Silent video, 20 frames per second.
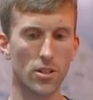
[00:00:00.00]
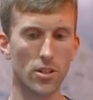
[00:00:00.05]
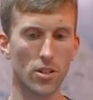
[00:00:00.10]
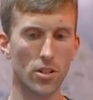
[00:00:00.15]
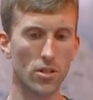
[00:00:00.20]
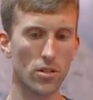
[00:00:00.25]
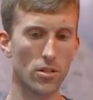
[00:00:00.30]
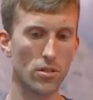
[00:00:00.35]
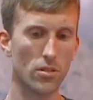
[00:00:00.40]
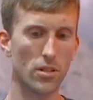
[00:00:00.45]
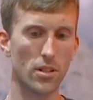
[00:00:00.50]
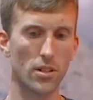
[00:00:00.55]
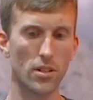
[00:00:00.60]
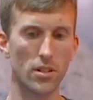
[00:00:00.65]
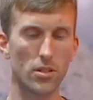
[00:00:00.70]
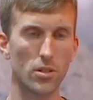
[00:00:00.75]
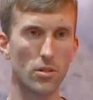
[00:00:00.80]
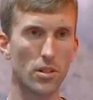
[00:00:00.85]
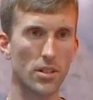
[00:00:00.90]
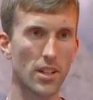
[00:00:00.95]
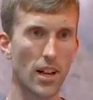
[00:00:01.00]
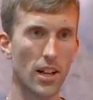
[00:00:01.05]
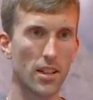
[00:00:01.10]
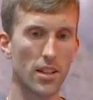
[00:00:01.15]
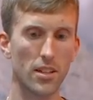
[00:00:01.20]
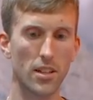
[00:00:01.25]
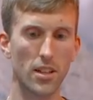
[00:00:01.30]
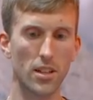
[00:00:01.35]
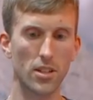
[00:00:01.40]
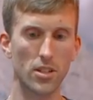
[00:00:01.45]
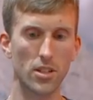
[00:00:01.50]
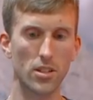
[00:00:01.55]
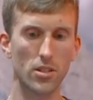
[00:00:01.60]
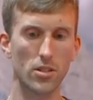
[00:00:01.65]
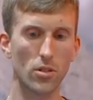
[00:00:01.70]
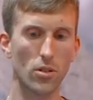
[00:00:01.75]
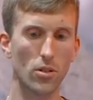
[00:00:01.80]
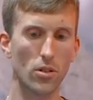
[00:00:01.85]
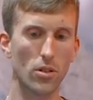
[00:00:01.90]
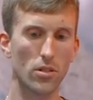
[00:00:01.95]
two Italian
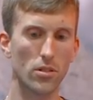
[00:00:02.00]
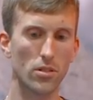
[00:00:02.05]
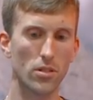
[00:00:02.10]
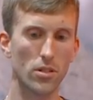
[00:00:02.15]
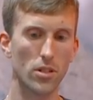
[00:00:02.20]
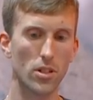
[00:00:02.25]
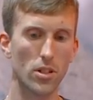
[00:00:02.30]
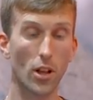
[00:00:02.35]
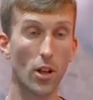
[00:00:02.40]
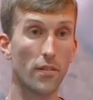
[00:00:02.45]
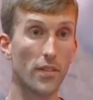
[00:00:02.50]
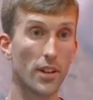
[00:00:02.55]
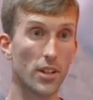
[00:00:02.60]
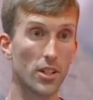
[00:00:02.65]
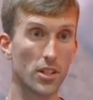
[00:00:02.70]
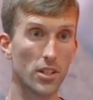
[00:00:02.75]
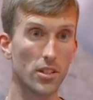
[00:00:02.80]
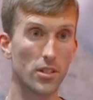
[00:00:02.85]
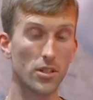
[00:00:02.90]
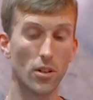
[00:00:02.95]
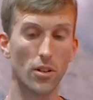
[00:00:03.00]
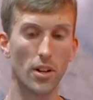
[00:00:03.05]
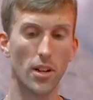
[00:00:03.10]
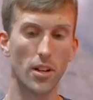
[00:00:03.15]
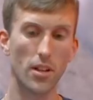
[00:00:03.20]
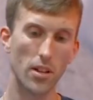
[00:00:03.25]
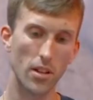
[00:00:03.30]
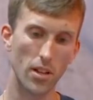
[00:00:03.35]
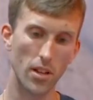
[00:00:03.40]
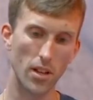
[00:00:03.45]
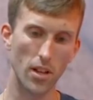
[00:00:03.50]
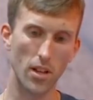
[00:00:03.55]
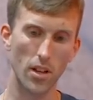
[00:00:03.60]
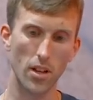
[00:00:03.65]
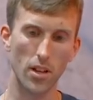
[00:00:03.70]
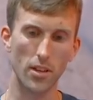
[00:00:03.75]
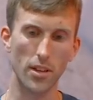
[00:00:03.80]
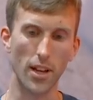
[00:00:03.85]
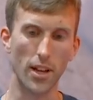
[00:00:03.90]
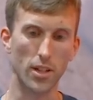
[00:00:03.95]
hitches or clove hitches, sorry,
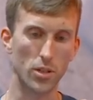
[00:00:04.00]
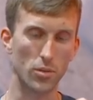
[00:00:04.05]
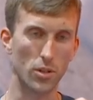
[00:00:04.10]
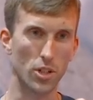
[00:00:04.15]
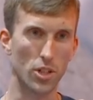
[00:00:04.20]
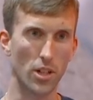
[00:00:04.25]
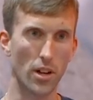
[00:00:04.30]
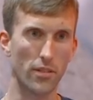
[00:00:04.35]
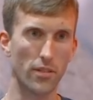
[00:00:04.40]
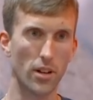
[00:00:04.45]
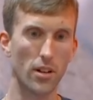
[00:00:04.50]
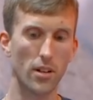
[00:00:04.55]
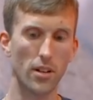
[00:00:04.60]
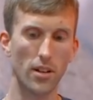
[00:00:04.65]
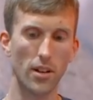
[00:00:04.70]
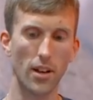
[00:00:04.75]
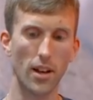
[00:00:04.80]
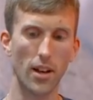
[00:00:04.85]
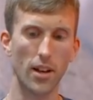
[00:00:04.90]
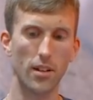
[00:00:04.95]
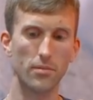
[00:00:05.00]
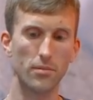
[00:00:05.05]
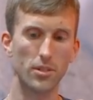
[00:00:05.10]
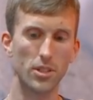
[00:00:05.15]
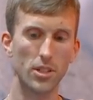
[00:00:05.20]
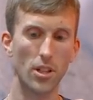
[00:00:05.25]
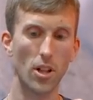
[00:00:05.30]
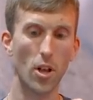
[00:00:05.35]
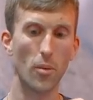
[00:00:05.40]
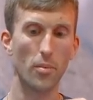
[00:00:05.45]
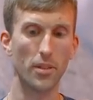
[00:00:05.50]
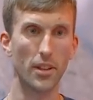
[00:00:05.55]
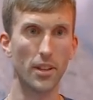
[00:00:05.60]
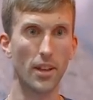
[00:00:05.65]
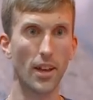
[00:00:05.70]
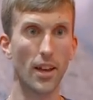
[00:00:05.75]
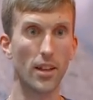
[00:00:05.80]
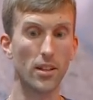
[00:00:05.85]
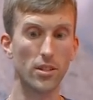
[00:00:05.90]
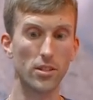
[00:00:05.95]
next to each other and still open the
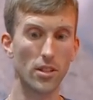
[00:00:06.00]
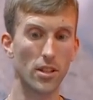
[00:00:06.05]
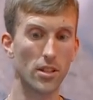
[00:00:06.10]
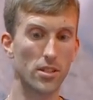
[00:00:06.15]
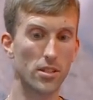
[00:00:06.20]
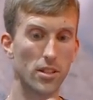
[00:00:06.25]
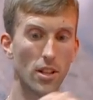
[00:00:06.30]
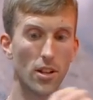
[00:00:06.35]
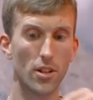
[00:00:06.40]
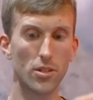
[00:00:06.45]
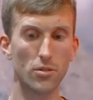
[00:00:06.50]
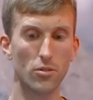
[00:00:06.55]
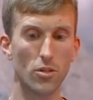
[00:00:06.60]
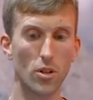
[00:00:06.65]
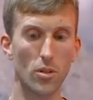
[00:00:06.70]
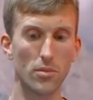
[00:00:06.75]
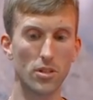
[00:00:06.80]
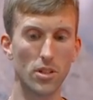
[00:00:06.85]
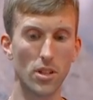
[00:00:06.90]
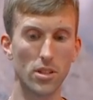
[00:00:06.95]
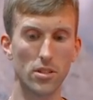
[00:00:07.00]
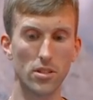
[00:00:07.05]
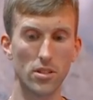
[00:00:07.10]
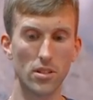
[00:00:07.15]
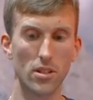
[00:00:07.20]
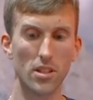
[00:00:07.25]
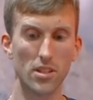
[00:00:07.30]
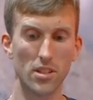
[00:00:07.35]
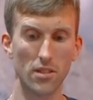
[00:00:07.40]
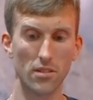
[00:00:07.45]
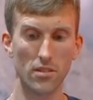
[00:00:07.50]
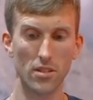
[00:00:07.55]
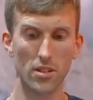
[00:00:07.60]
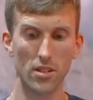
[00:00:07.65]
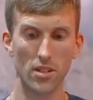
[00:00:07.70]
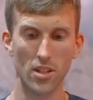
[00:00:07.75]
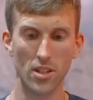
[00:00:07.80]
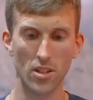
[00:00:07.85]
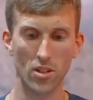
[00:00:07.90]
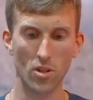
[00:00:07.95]
gate. So there's loads of room. So
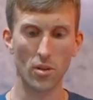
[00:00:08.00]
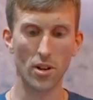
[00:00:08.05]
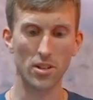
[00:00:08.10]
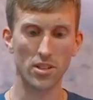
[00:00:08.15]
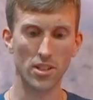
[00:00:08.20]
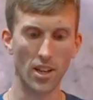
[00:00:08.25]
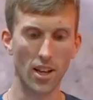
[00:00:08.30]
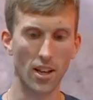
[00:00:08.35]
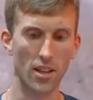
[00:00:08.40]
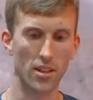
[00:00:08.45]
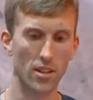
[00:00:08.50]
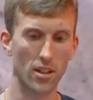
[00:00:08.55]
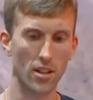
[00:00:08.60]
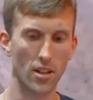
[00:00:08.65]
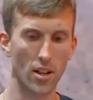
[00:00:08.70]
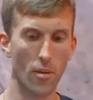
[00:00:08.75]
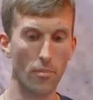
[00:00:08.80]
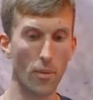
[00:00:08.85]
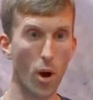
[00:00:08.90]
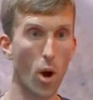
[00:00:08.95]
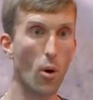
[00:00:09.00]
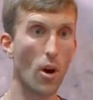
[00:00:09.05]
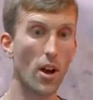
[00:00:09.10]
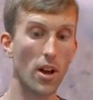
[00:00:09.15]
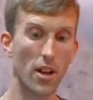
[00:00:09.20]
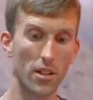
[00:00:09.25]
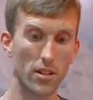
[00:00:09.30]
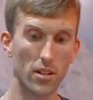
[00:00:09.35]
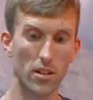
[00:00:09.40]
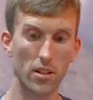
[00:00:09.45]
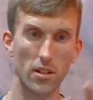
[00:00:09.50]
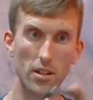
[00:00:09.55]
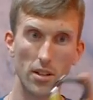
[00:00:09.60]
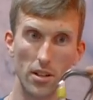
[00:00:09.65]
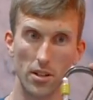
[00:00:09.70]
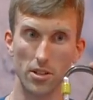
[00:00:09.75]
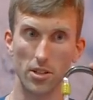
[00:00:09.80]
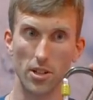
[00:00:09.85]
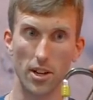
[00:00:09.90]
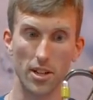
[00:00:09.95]
you're almost getting a boa in
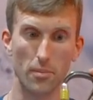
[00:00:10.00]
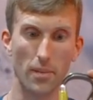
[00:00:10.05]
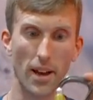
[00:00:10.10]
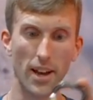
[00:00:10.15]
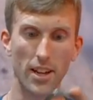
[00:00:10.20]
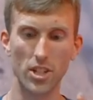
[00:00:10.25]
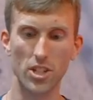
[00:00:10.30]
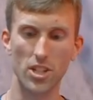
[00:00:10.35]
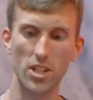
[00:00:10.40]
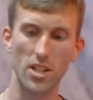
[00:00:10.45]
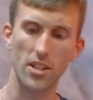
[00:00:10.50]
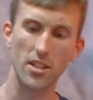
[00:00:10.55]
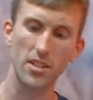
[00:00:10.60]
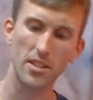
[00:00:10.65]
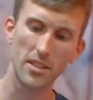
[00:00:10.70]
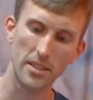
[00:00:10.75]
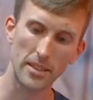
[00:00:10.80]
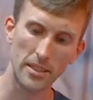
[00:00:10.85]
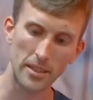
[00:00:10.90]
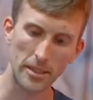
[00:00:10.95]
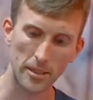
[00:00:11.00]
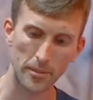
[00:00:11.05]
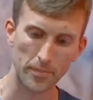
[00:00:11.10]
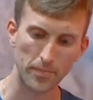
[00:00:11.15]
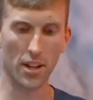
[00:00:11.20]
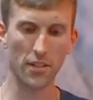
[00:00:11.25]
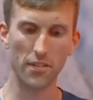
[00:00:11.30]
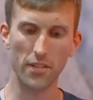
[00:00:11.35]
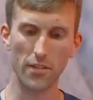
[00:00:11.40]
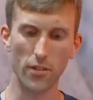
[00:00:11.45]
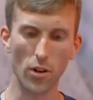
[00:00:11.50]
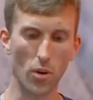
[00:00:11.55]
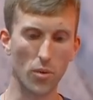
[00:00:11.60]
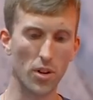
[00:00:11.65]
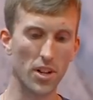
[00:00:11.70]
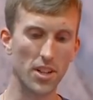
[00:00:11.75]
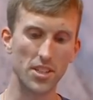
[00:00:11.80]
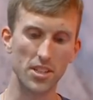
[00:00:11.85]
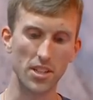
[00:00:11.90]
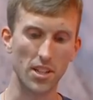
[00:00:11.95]
a tiny package here. And if you've got
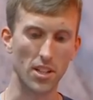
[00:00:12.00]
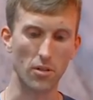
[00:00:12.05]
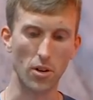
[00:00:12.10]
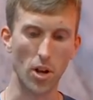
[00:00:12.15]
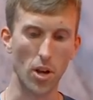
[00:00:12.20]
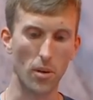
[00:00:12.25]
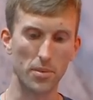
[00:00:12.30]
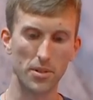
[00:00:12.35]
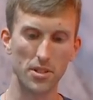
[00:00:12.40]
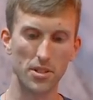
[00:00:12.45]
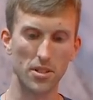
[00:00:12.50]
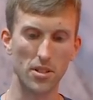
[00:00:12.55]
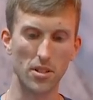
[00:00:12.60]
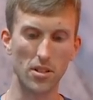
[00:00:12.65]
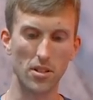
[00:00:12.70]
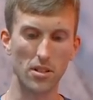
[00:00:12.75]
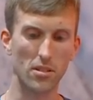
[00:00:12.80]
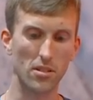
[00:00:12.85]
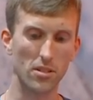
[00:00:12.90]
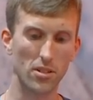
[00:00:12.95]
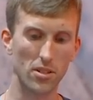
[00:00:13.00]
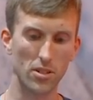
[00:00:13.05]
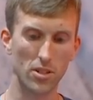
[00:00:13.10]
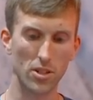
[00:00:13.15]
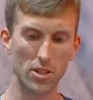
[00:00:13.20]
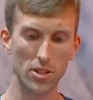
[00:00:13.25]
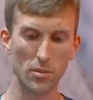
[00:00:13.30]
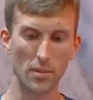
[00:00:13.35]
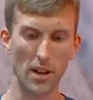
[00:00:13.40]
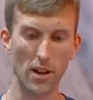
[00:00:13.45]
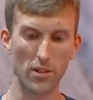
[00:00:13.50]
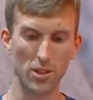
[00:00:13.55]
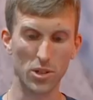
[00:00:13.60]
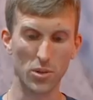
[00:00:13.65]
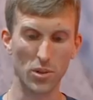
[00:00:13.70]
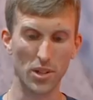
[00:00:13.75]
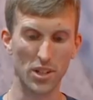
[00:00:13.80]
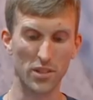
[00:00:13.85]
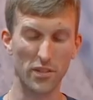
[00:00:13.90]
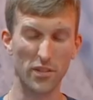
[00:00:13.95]
really skinny ropes, you can just about
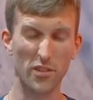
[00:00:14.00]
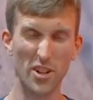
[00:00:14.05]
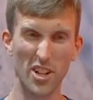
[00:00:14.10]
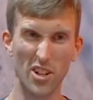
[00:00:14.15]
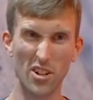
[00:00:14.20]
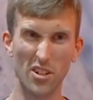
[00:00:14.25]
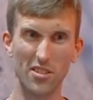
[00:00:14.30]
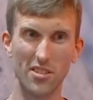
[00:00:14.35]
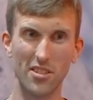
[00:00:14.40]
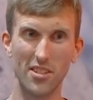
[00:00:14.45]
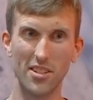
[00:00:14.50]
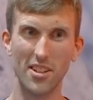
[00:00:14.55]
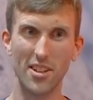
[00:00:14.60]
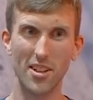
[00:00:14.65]
squeeze three on.